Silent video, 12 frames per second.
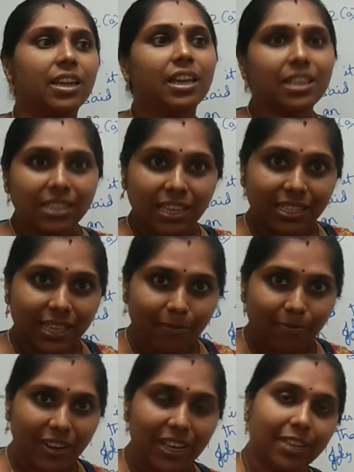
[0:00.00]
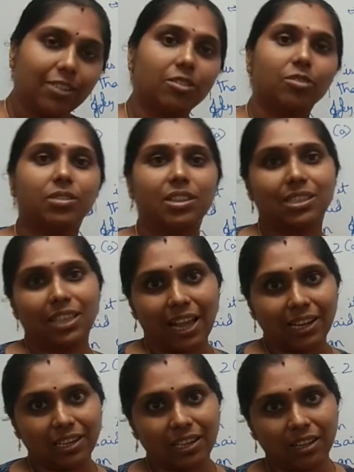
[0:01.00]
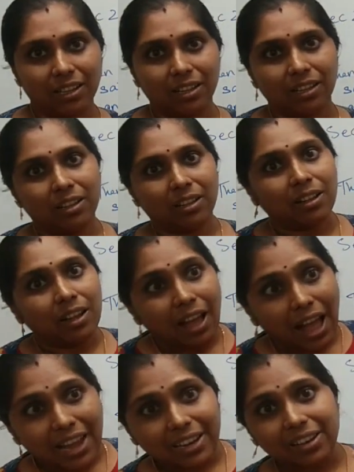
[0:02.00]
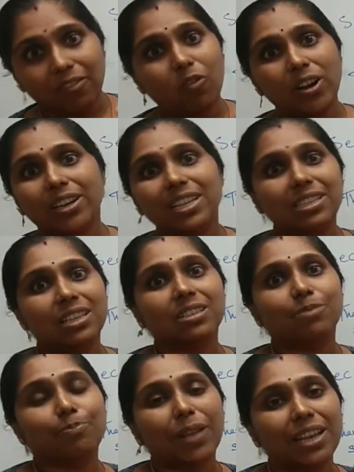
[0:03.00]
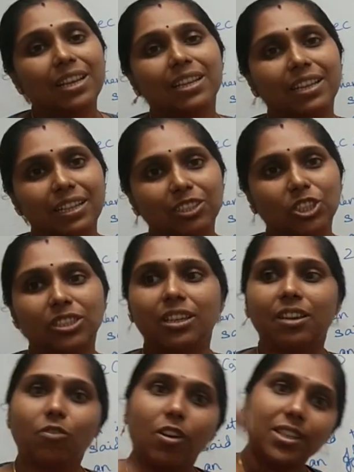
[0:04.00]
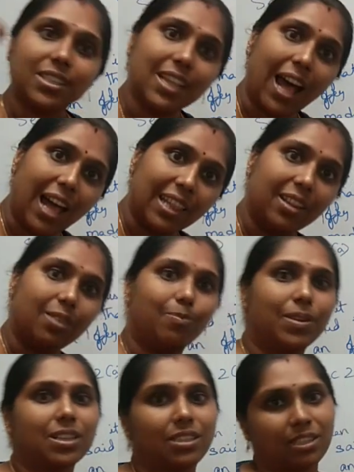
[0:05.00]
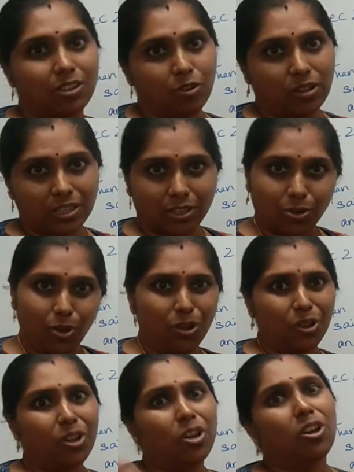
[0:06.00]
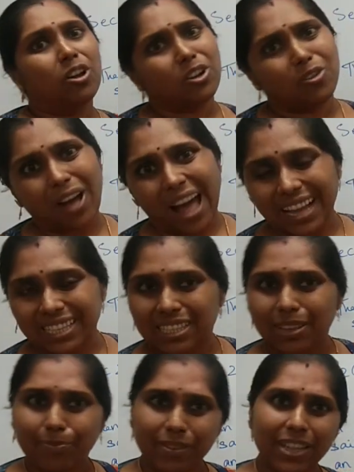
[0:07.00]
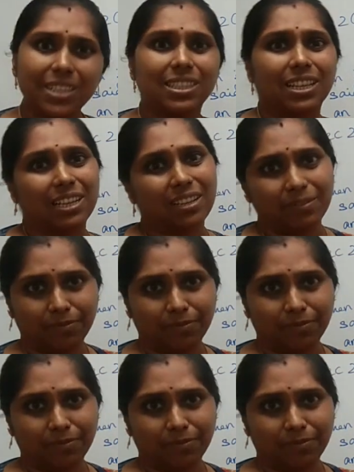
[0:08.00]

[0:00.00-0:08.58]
He says, I'm willing to do this act. And what is his main intention? He wants the other person also to accept this,